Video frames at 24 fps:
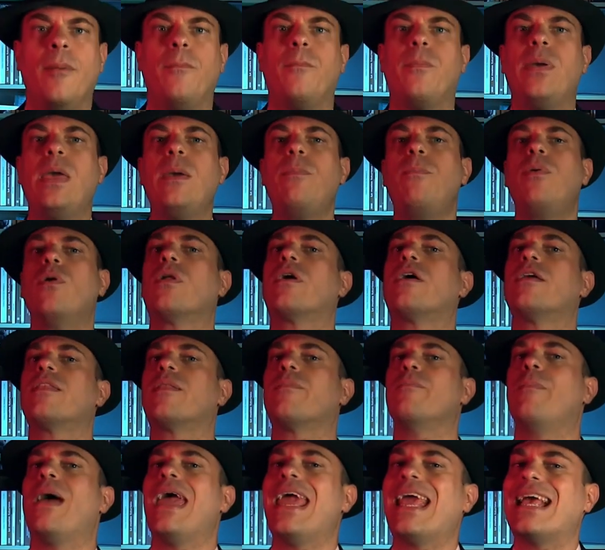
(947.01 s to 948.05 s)
People could
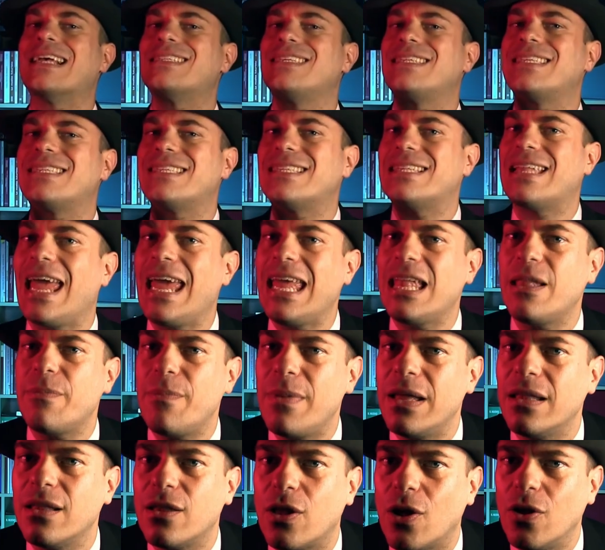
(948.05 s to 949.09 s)
make a
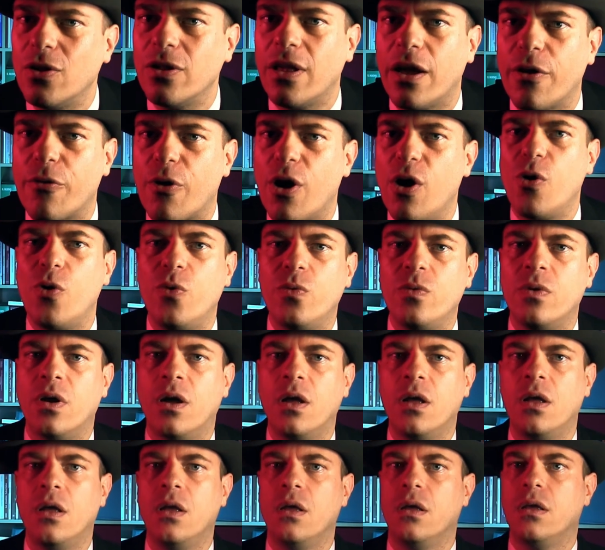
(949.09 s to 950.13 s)
statement on their own.
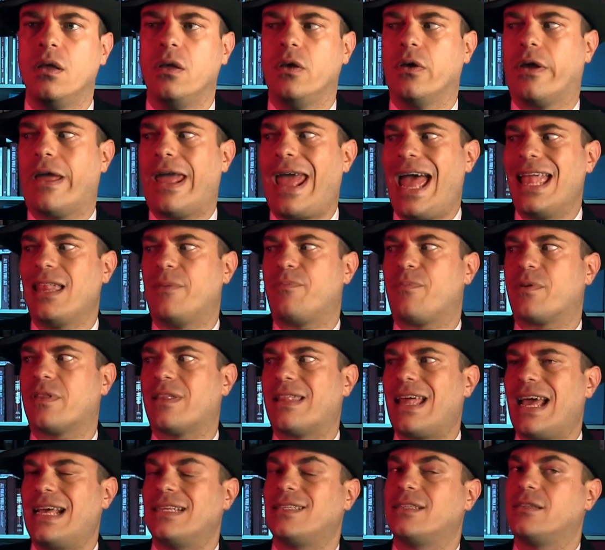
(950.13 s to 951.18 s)
You can't
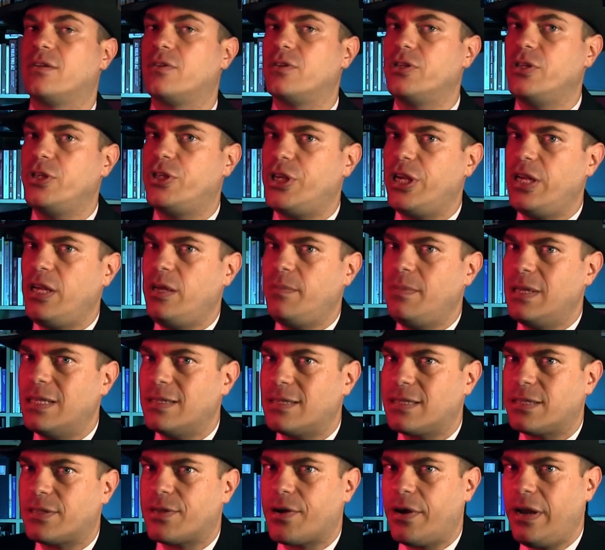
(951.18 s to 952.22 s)
protest the regime in the
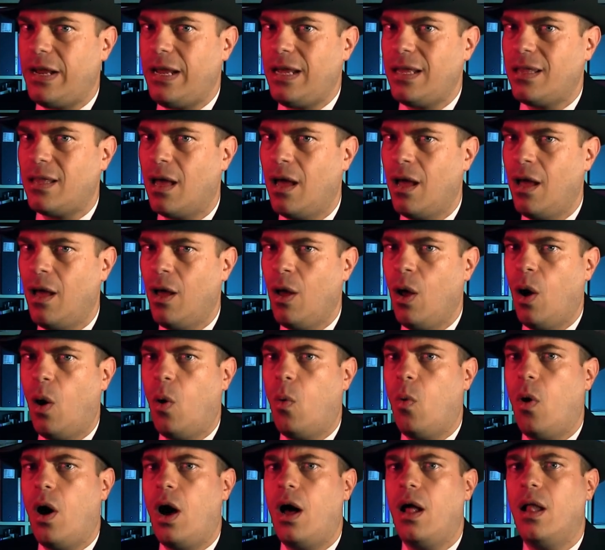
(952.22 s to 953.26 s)
street.
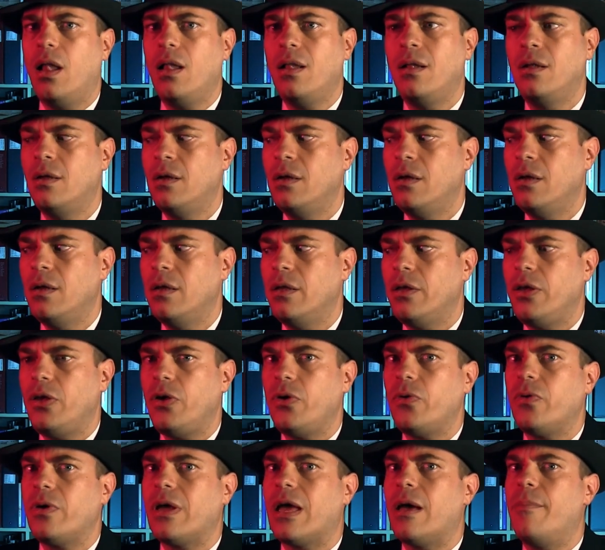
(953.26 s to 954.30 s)
Well,
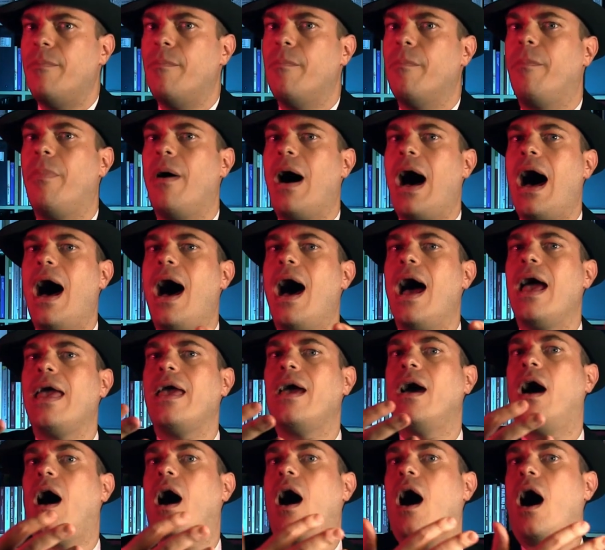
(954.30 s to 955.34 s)
you can buy
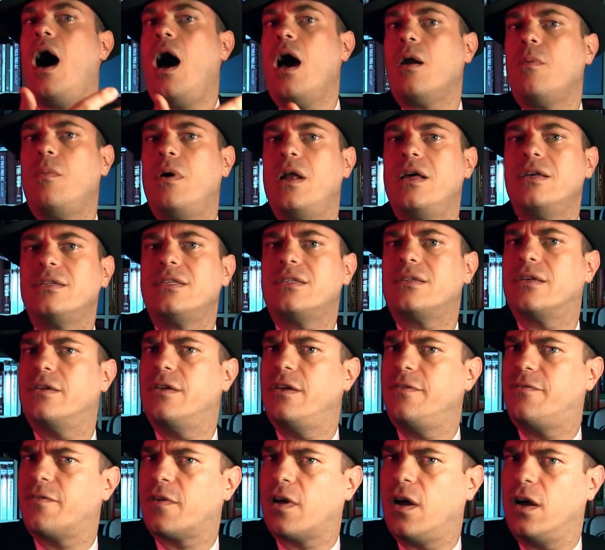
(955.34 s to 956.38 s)
a harmless,
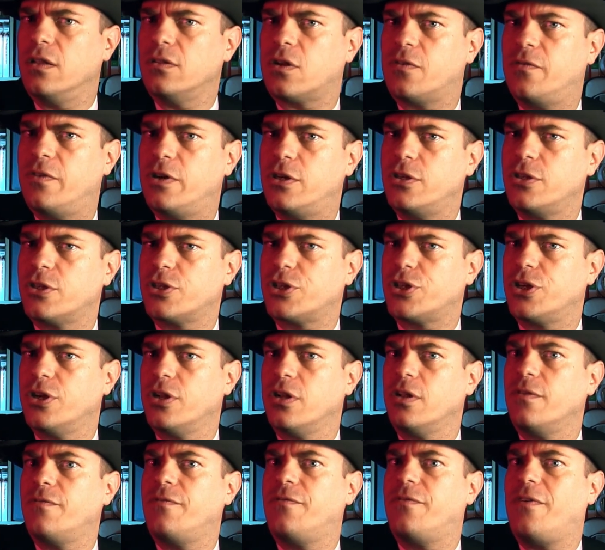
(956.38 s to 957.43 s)
if
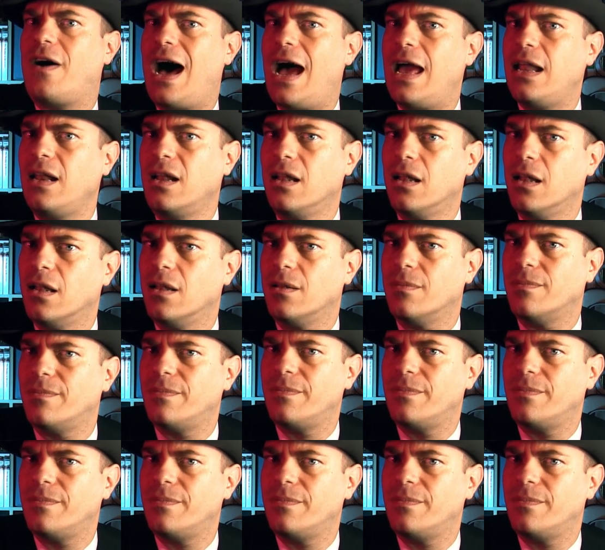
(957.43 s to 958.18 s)
controversial, vinyl.